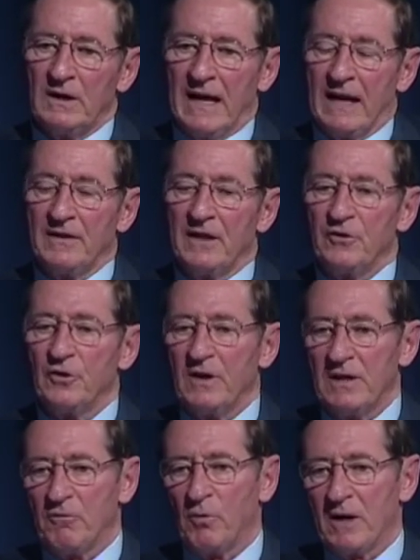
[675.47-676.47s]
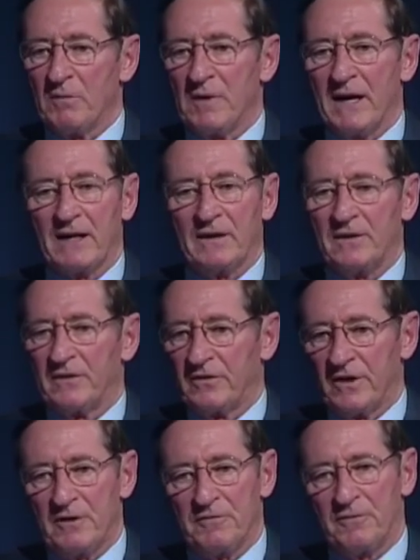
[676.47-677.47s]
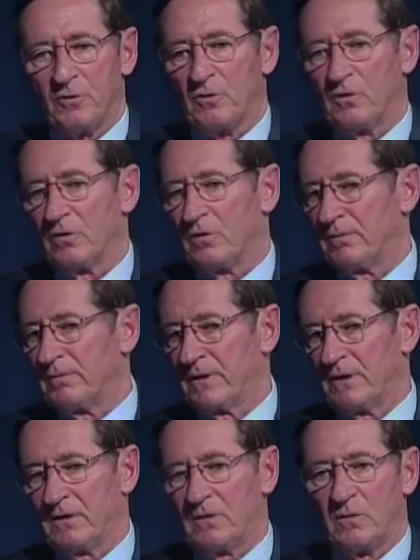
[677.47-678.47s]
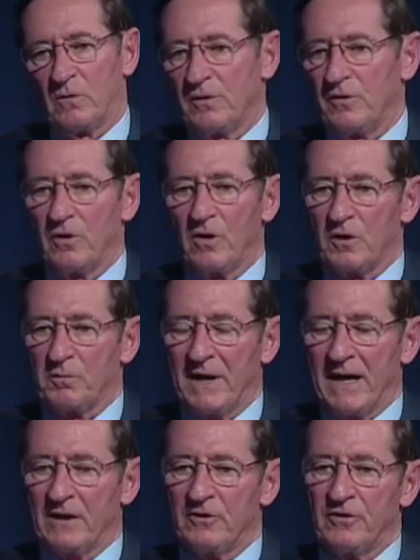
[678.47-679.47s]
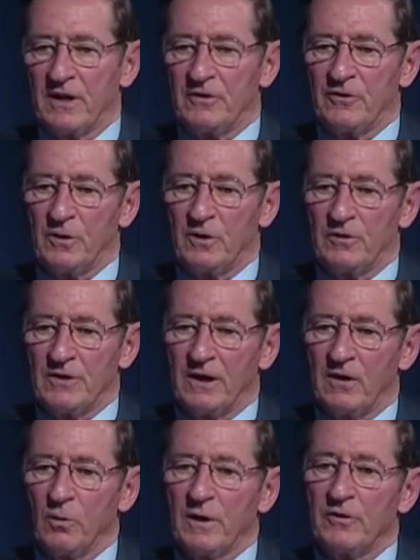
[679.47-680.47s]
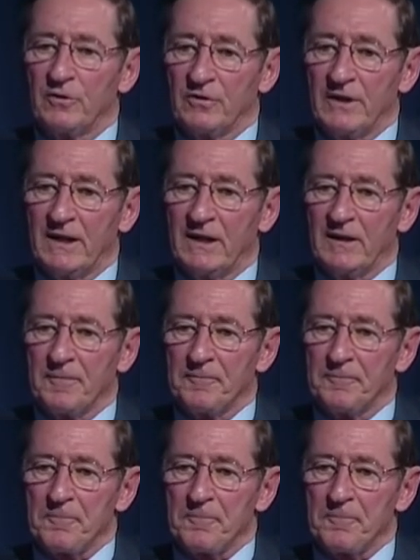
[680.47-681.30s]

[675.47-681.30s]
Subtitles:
and then you leave one back in the safe or your locked baggage at your hotel where you're staying.